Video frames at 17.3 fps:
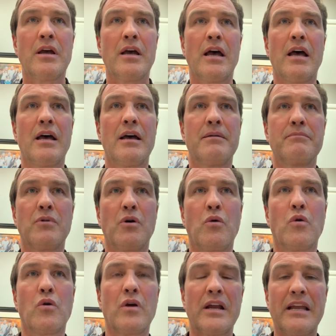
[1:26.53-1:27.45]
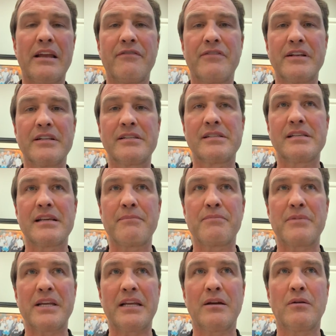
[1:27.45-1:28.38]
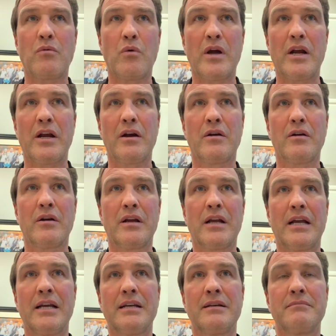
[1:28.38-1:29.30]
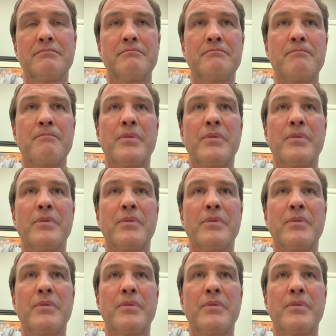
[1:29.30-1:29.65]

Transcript: or if it's something where